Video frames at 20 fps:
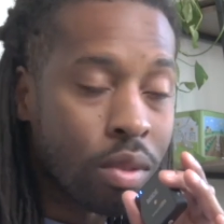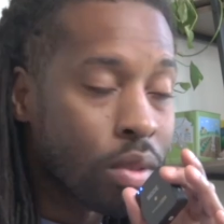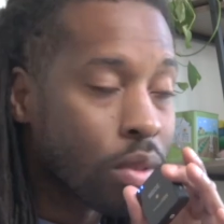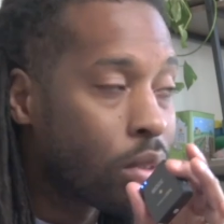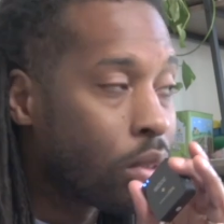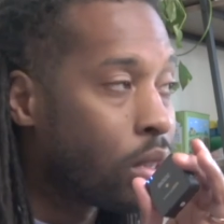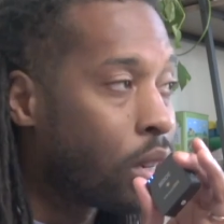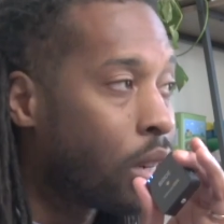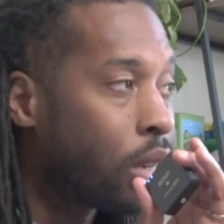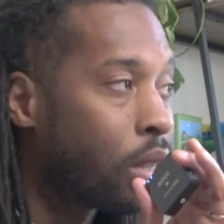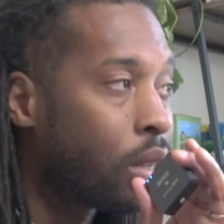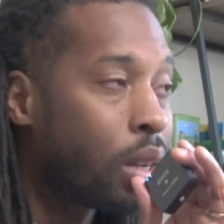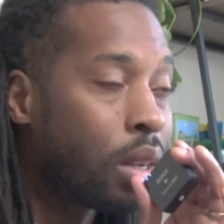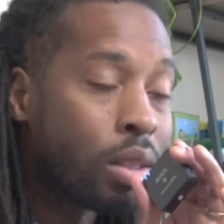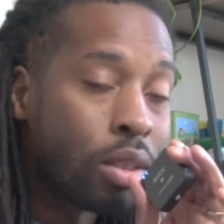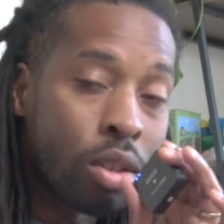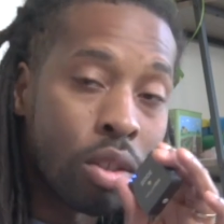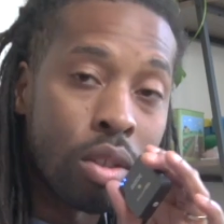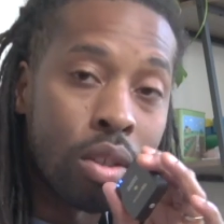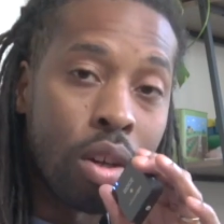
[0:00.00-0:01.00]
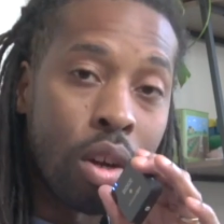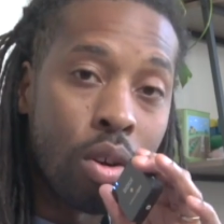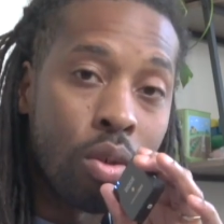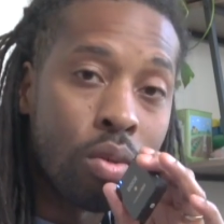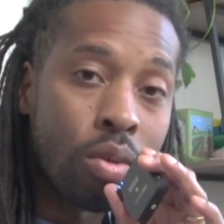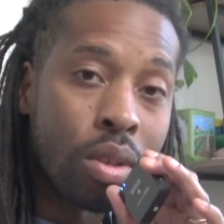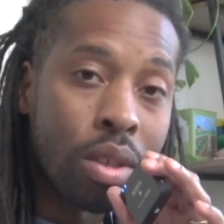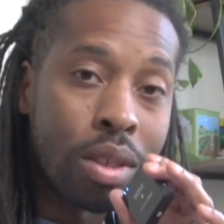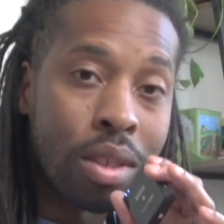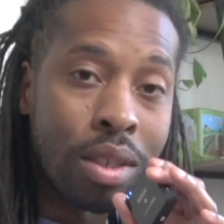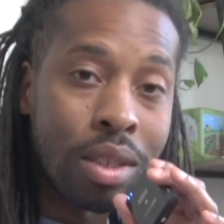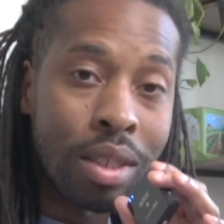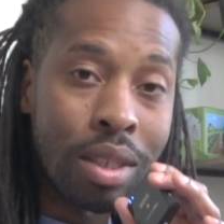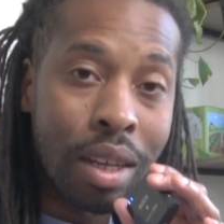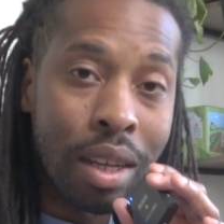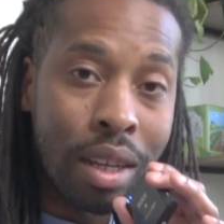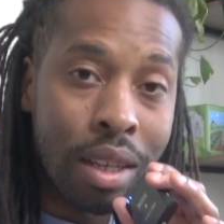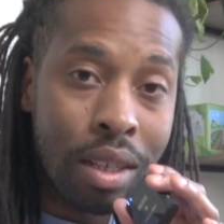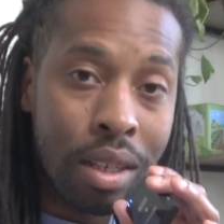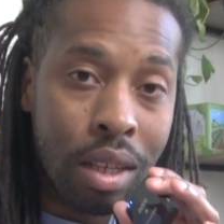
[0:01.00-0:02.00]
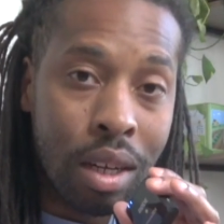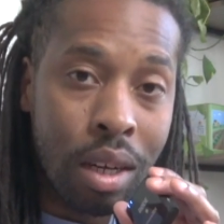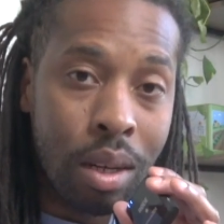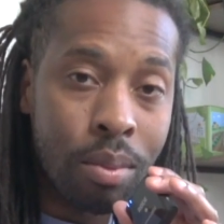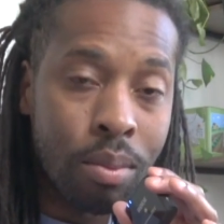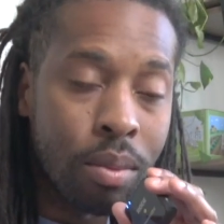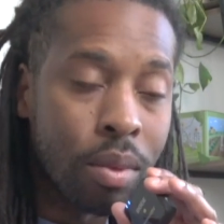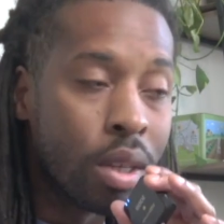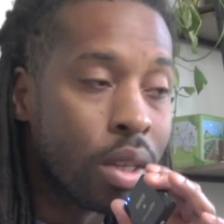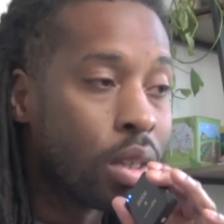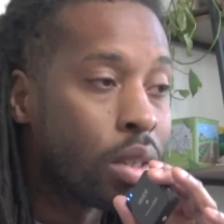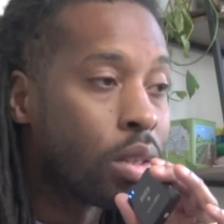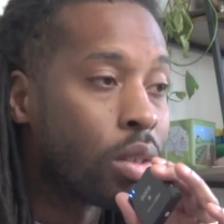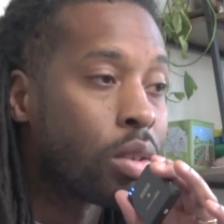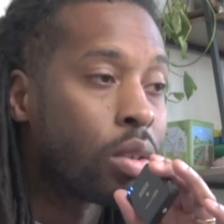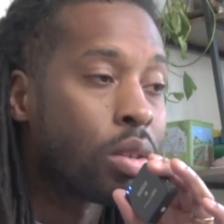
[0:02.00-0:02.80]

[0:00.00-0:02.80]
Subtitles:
All right, as you go to stand up, you're